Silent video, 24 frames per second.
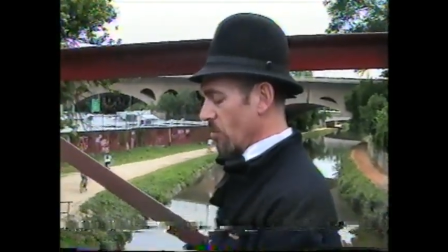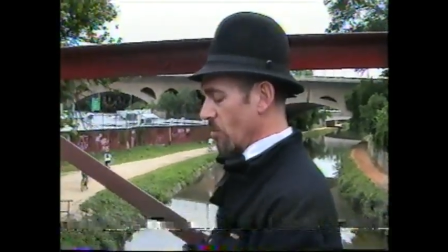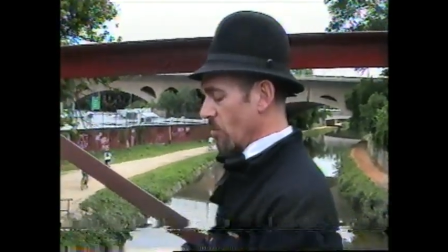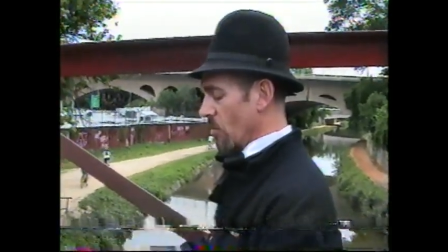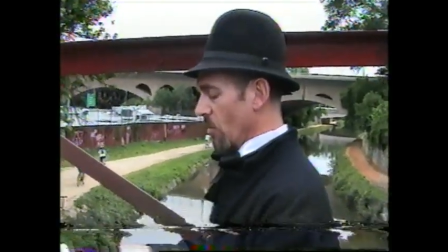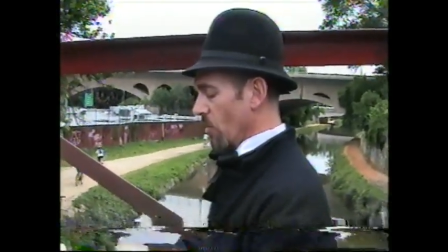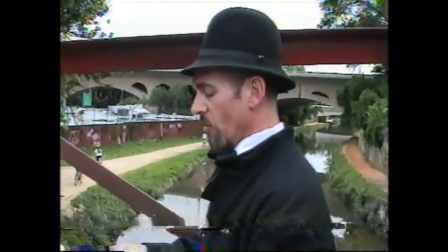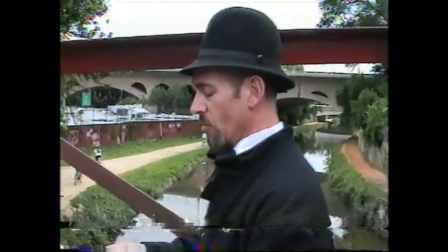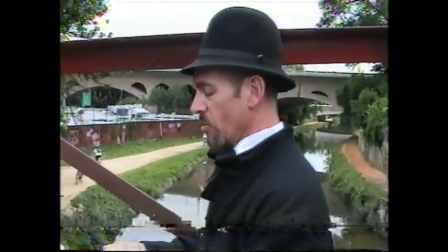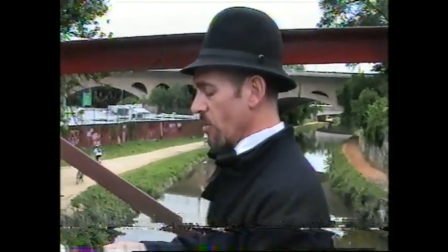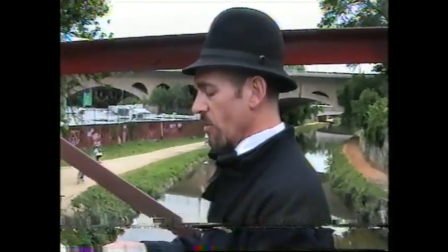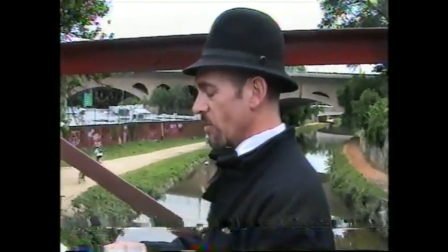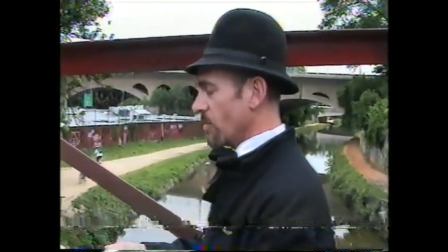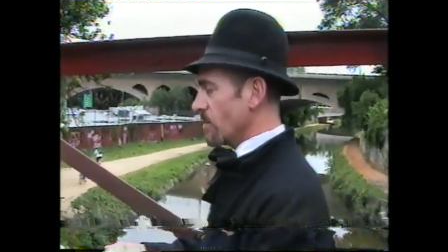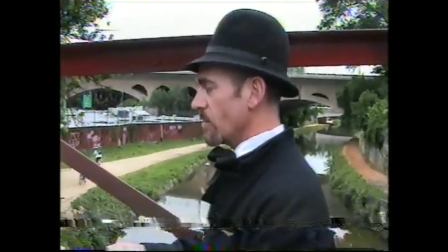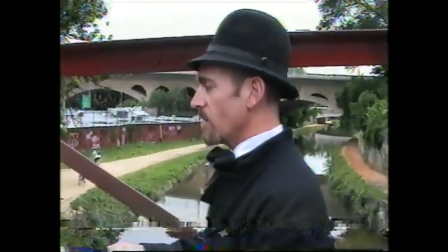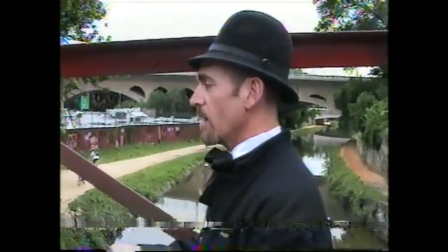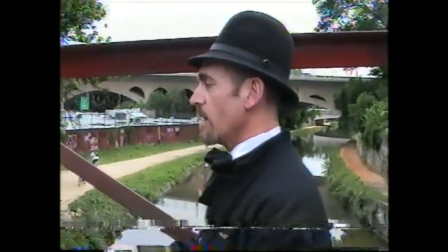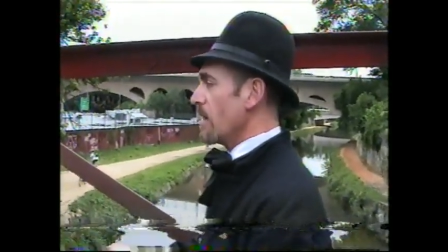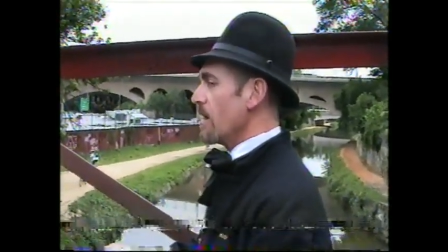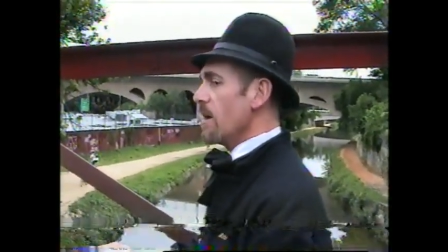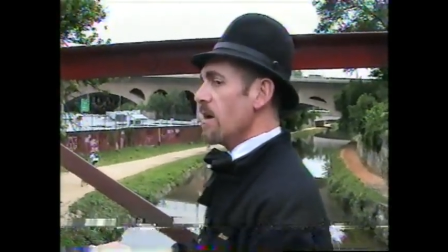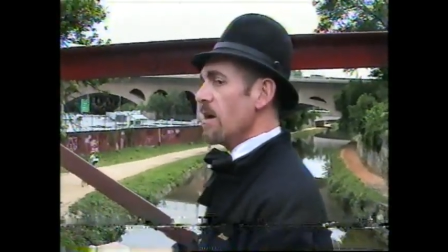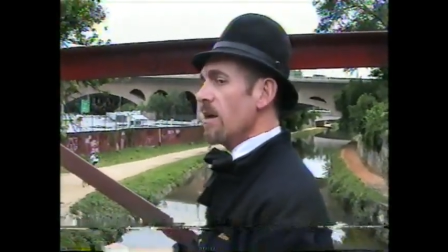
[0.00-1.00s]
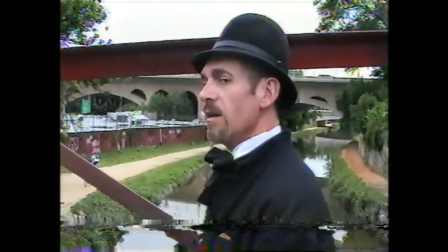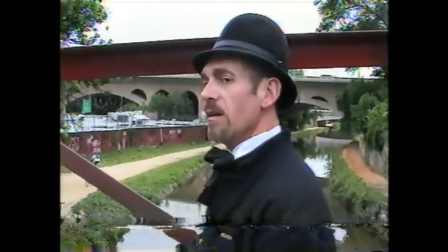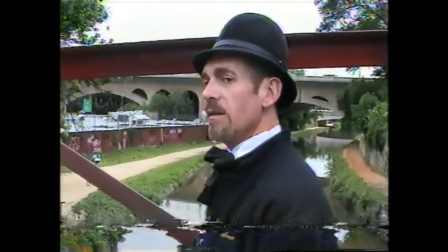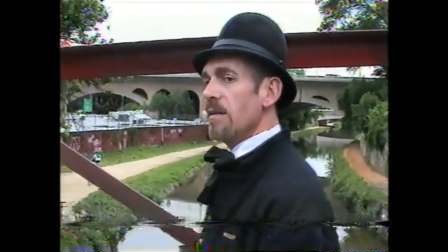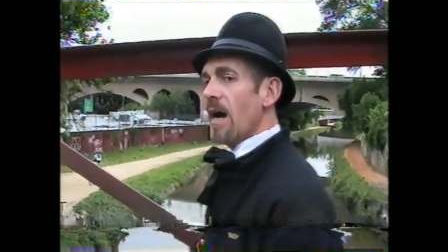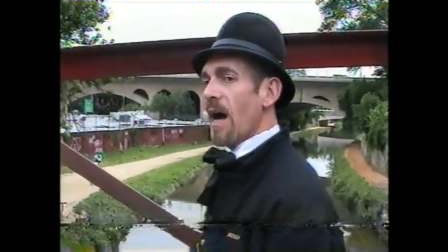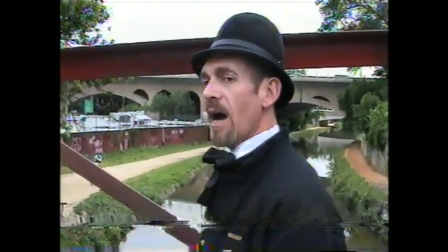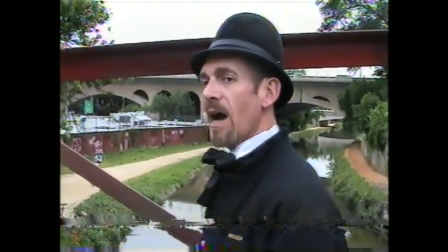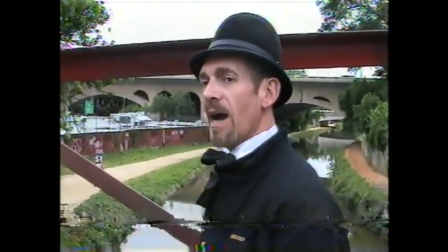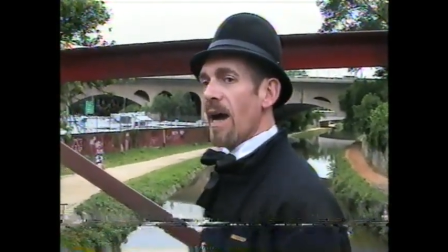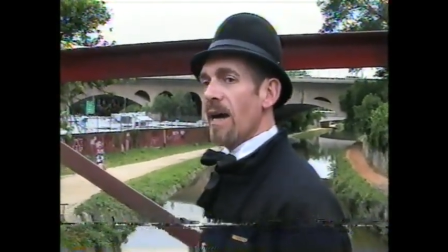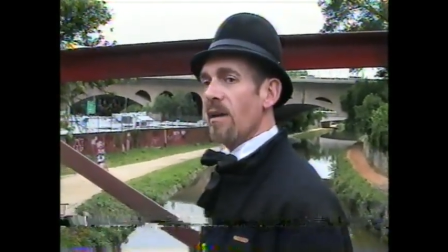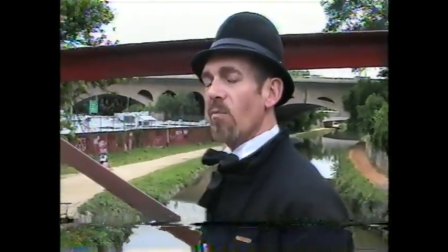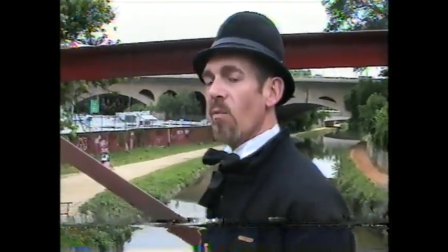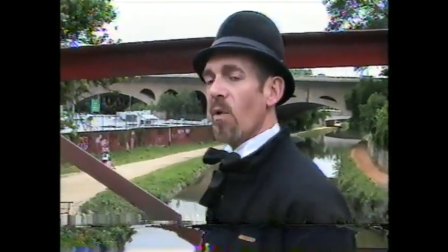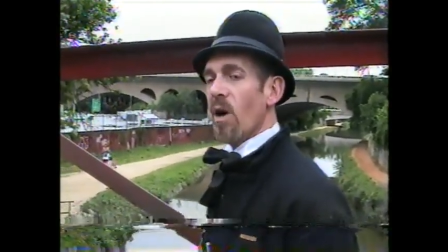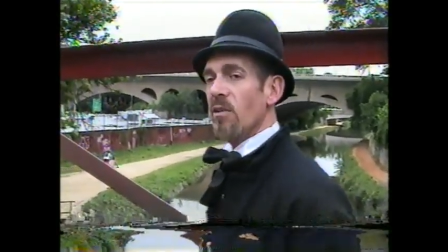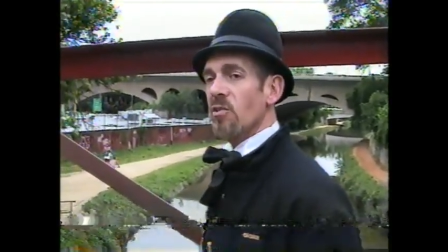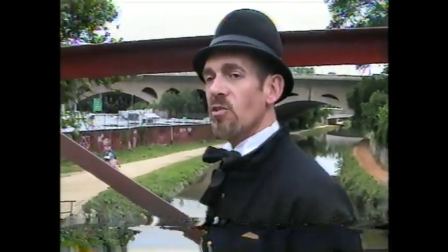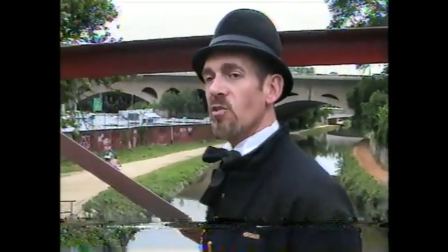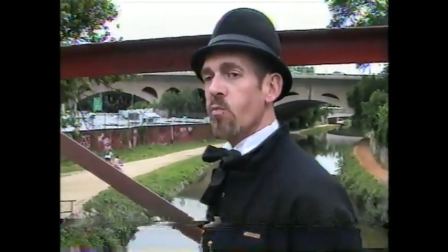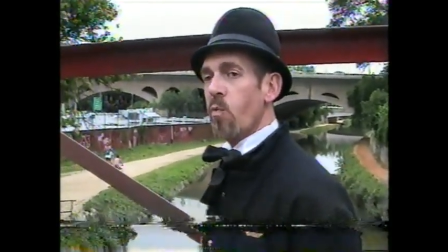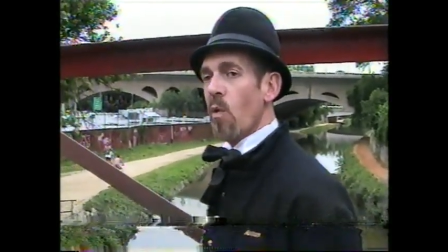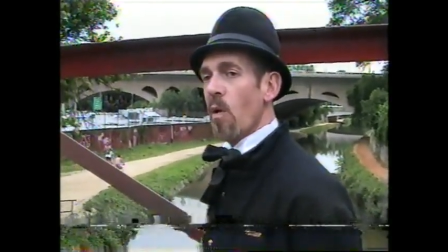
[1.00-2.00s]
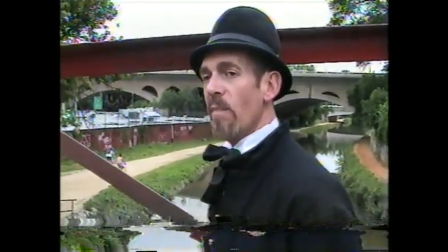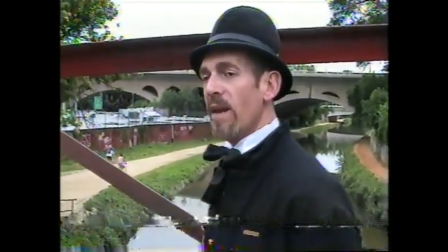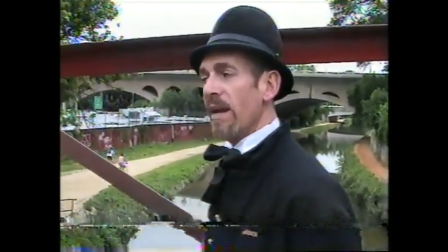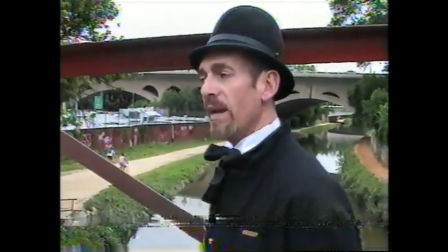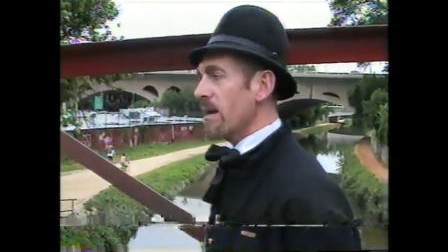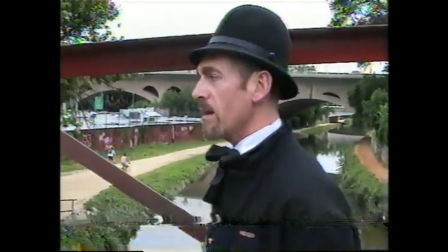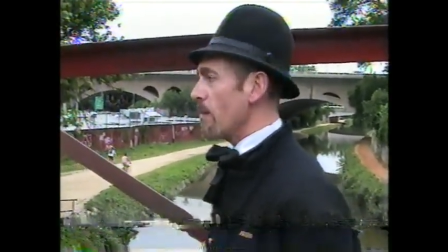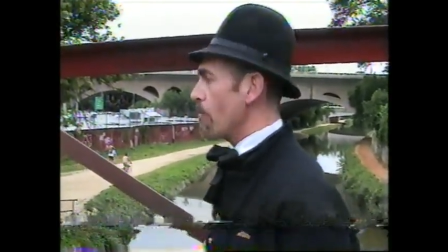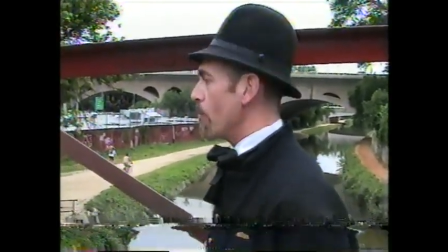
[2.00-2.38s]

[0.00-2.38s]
Sturgis, died while swimming in a